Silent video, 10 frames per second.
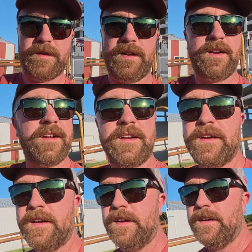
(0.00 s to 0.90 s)
but
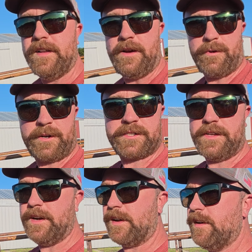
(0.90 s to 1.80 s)
that worked
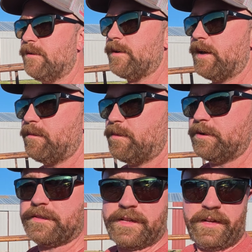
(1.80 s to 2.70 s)
slick. We got them
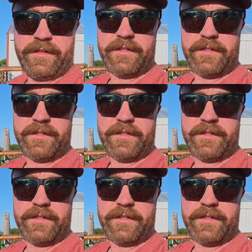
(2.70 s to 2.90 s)
both done.